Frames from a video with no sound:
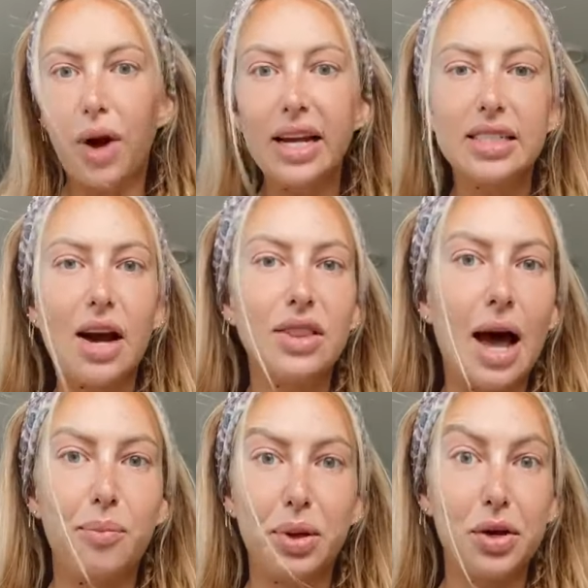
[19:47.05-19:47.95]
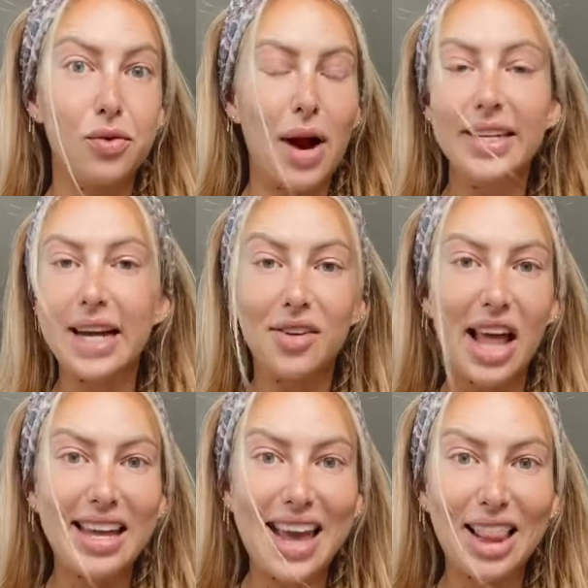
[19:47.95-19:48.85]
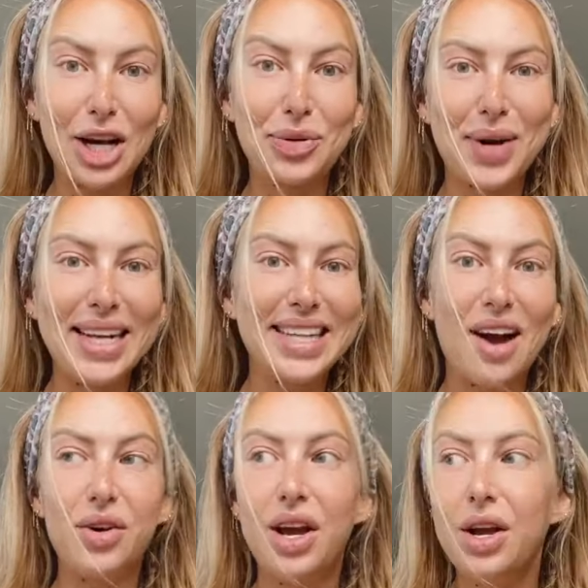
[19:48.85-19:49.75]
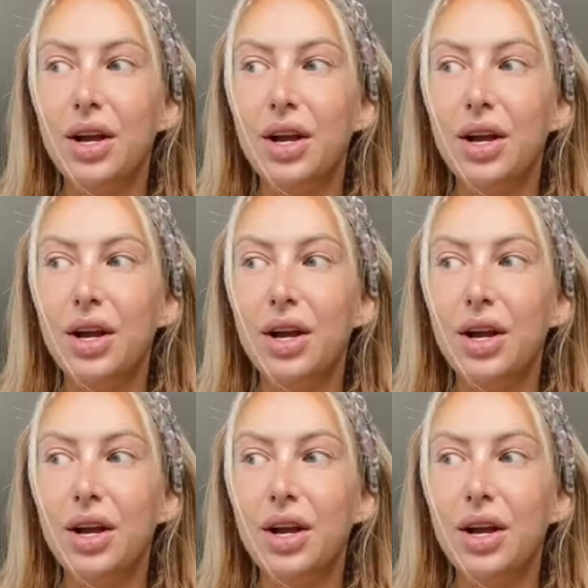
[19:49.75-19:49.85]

Write down that blue, write down that yellow, write down,